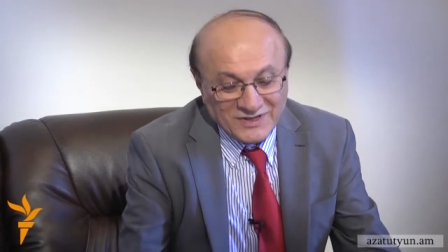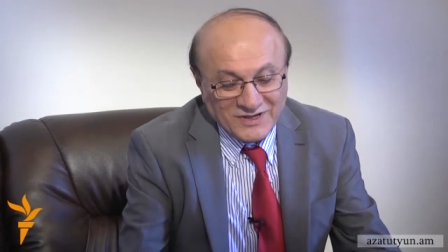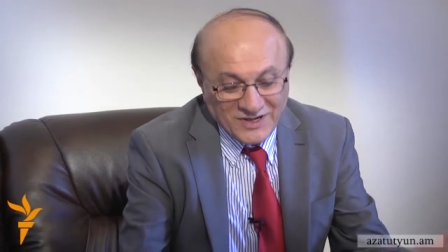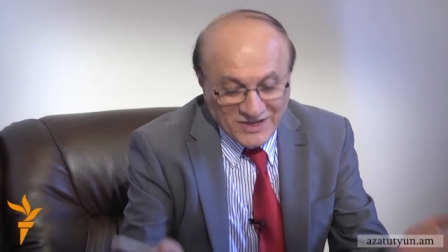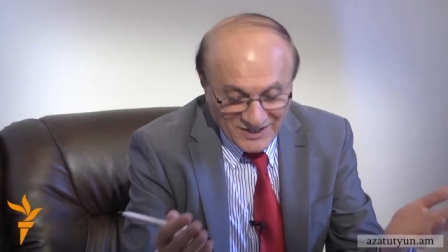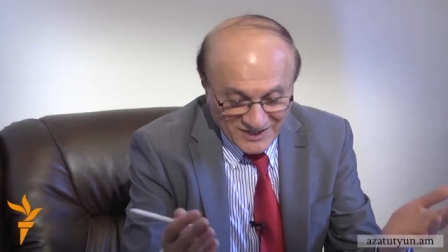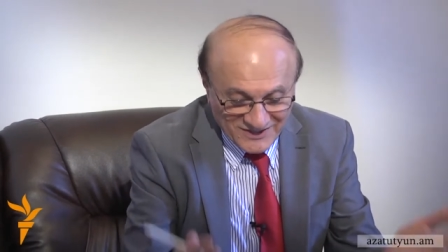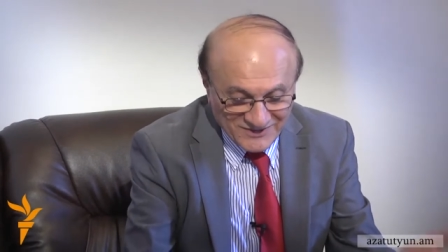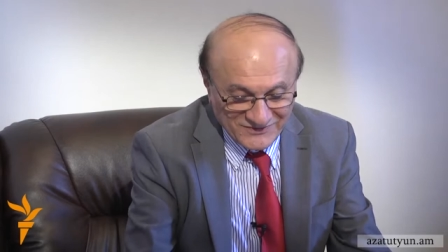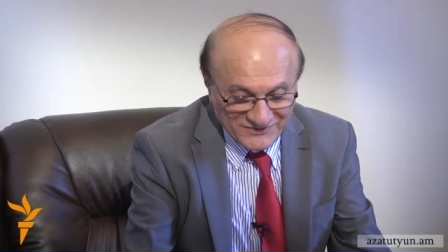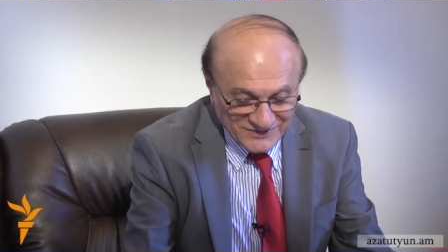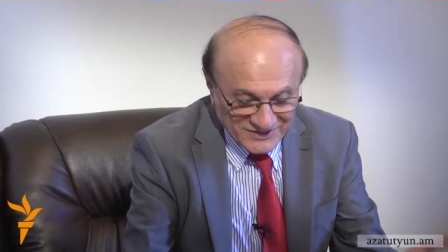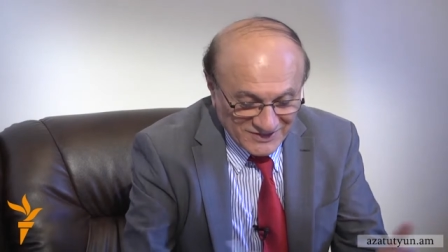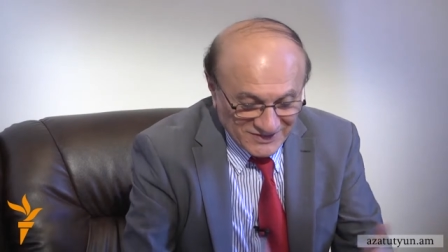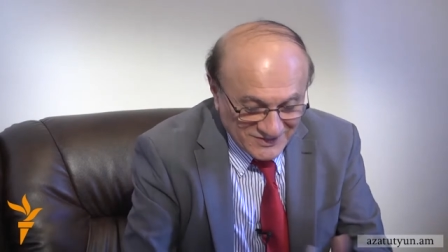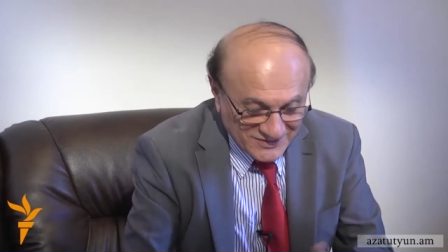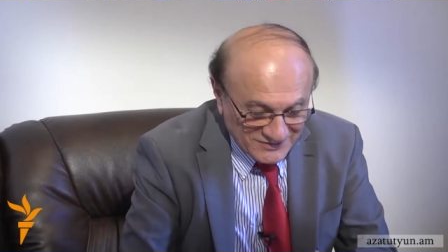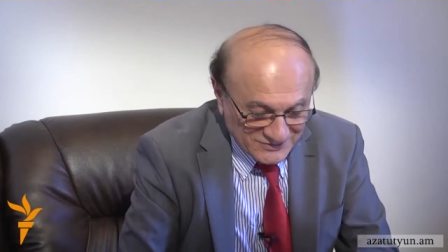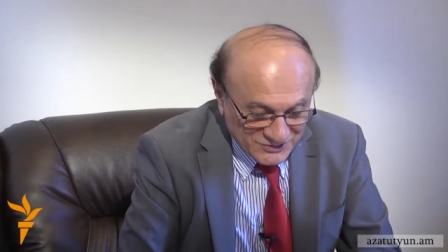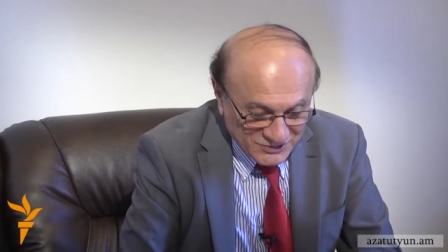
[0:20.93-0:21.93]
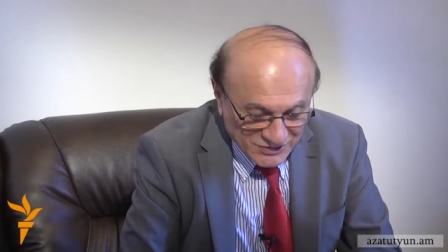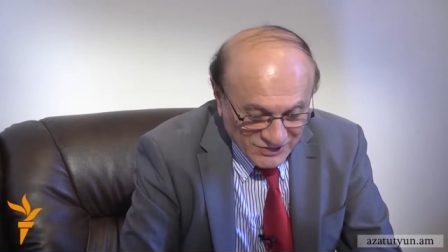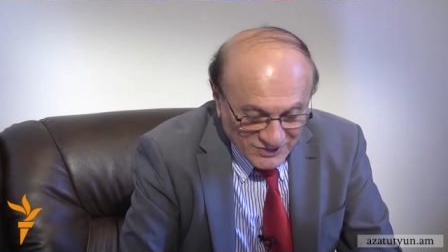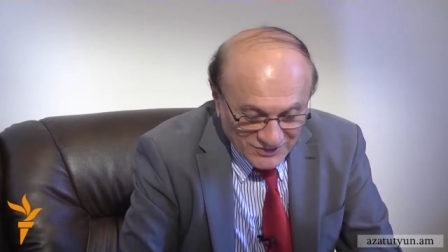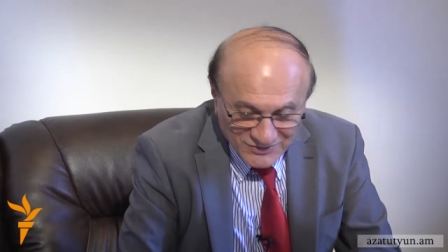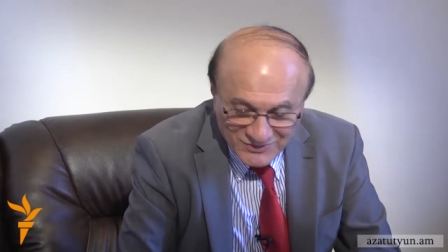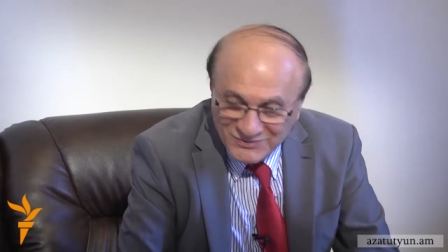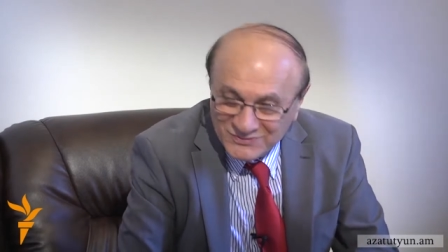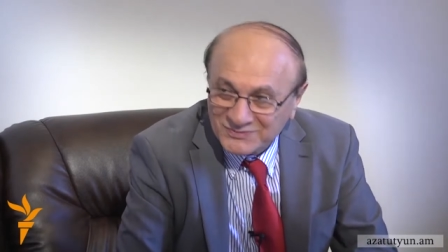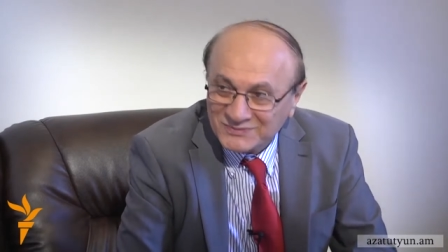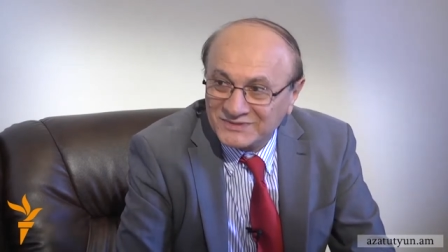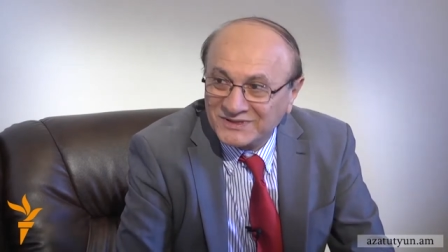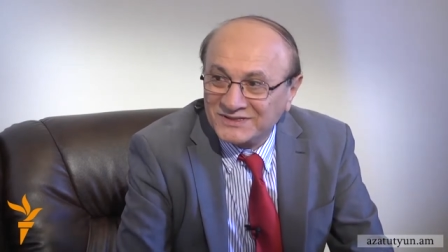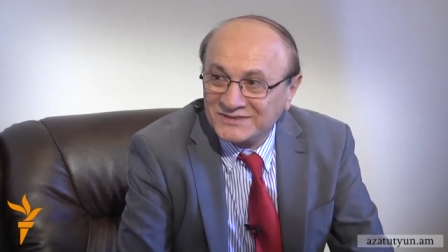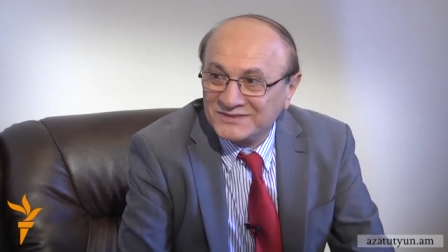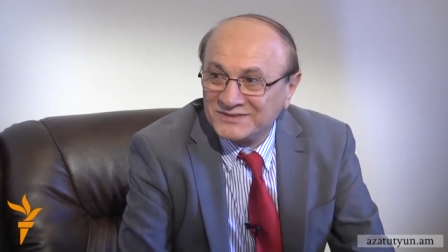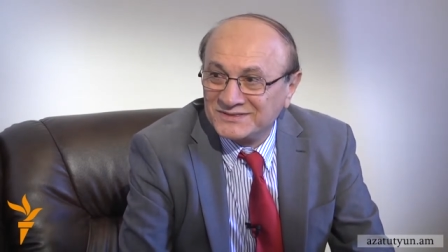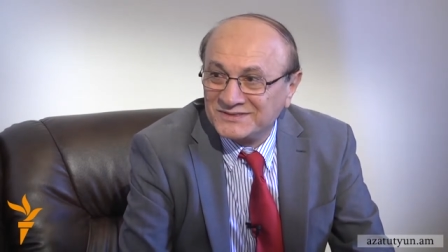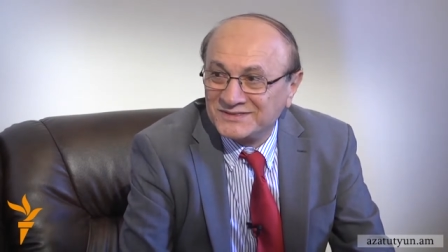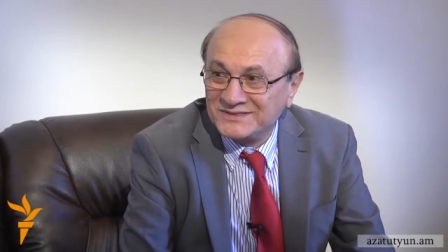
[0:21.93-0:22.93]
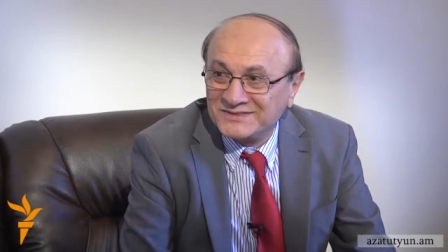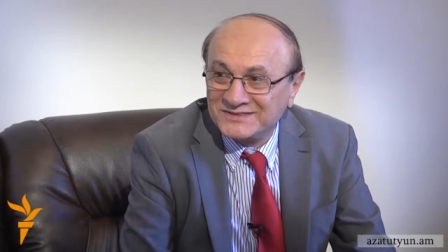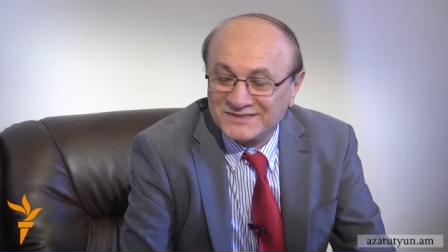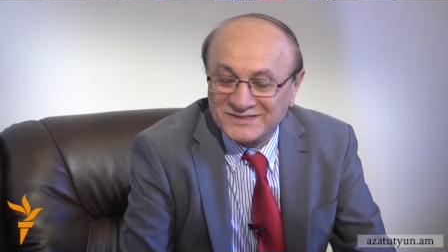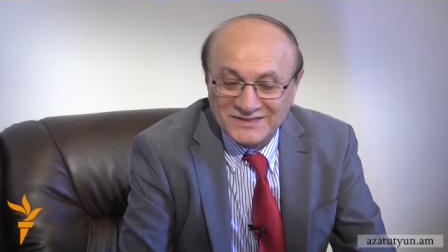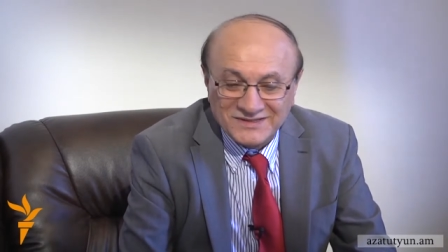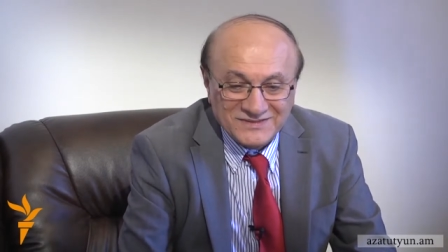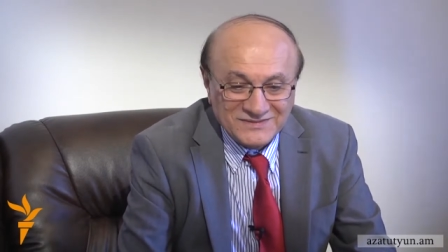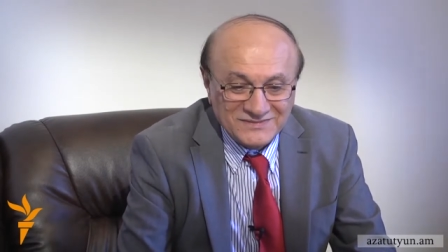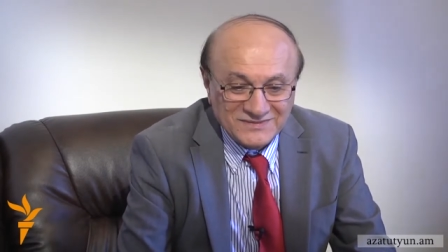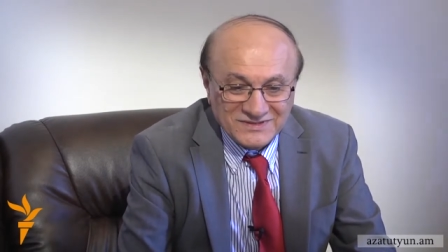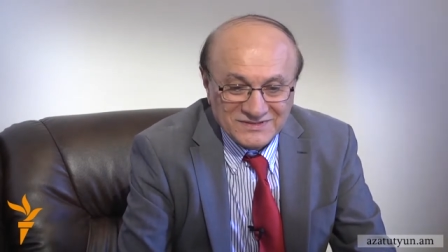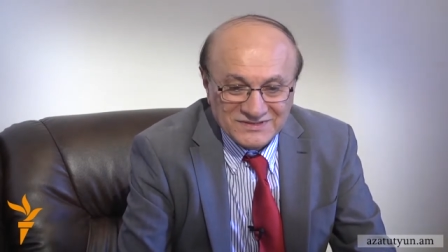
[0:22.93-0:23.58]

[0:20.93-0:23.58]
RFERL show. This is a